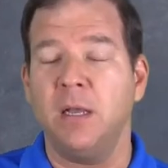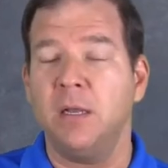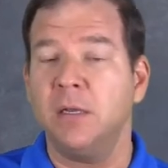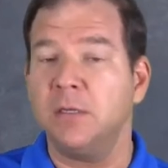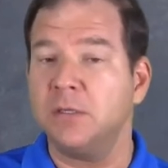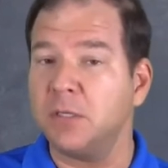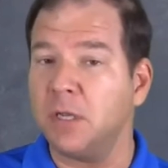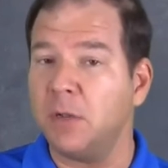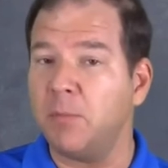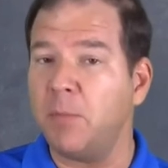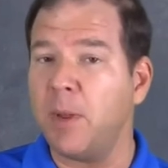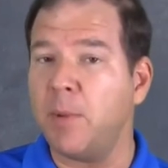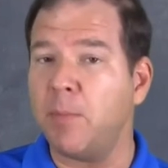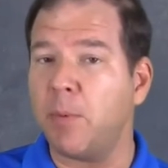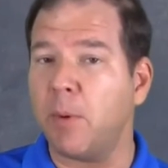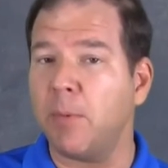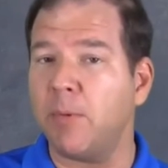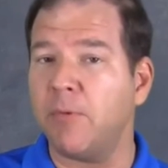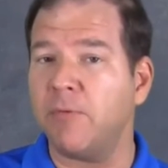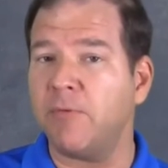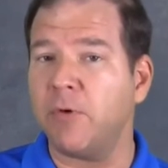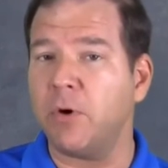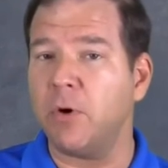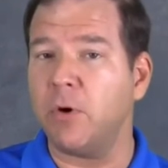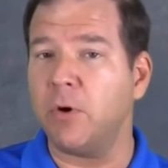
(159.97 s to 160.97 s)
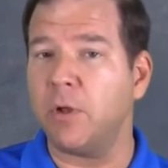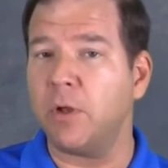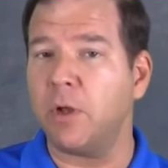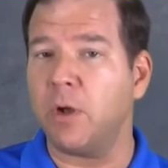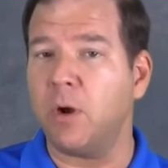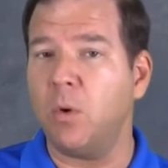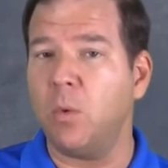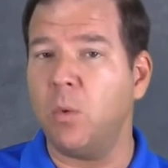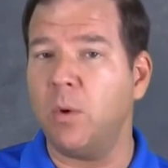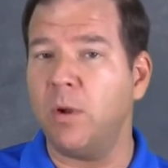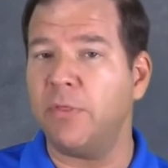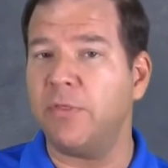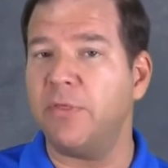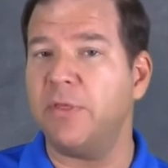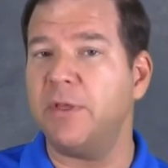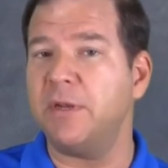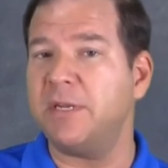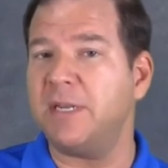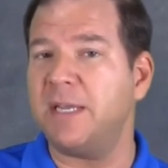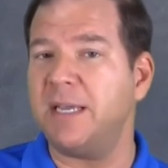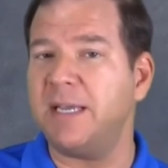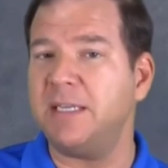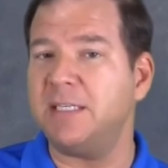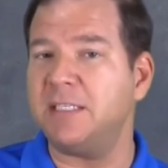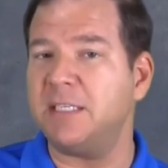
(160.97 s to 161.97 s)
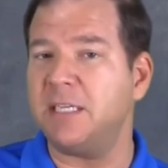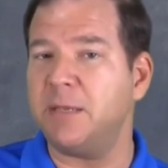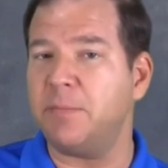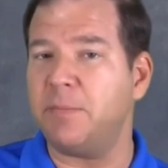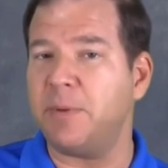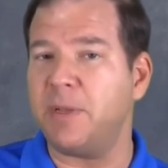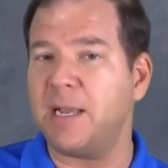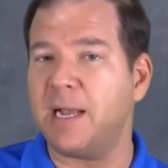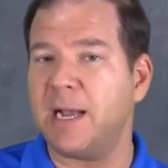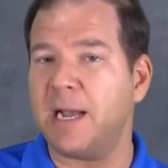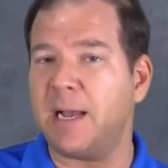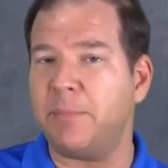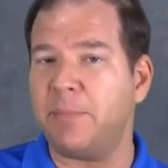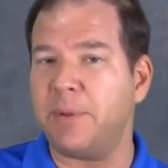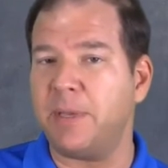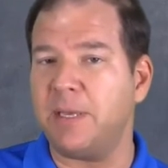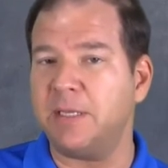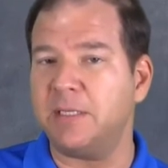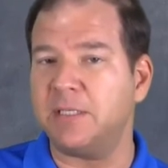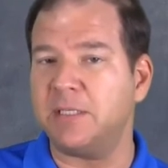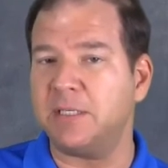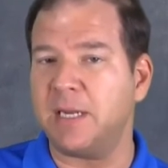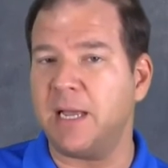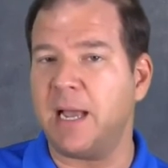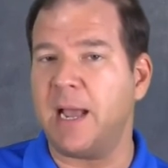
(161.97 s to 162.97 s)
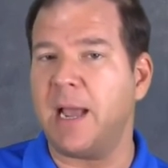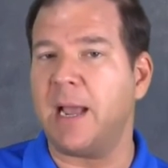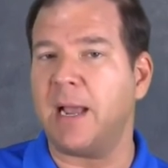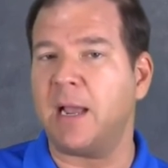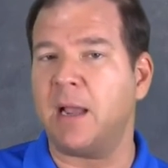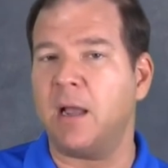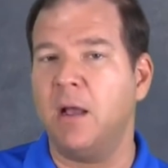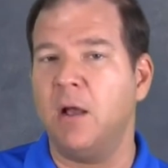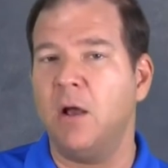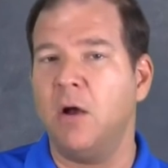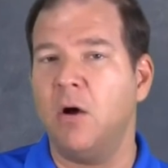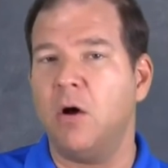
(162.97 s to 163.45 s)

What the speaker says: some people prefer to go with the TCP/IP stack,